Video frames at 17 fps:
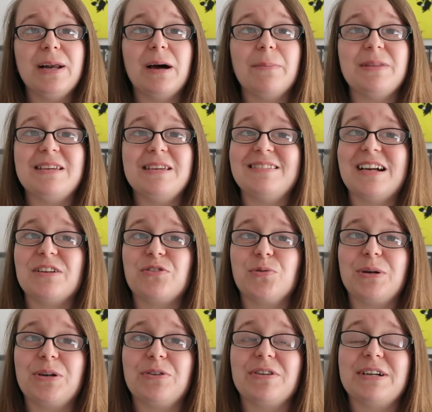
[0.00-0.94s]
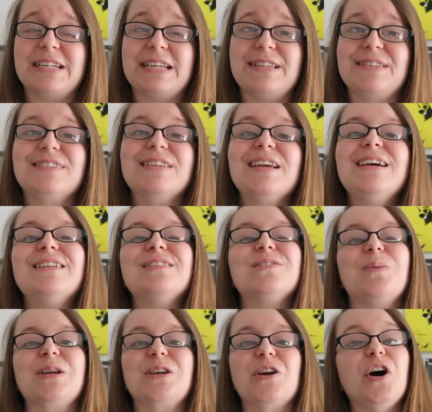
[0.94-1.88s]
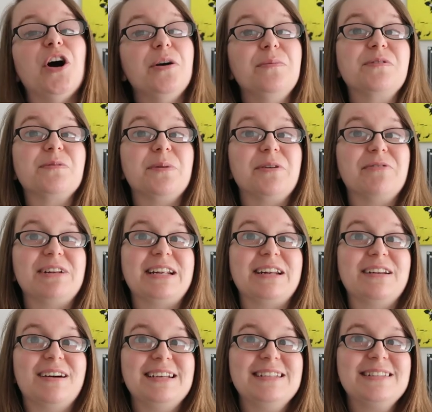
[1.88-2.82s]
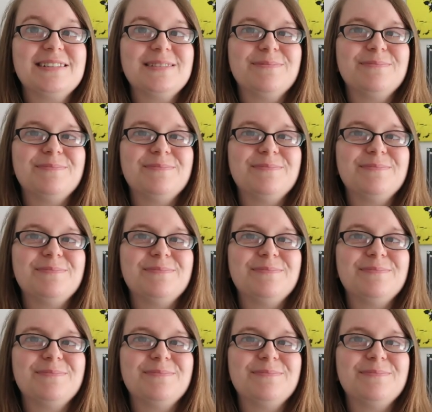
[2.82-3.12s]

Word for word: up these natural ingredients to make your home smell really nice.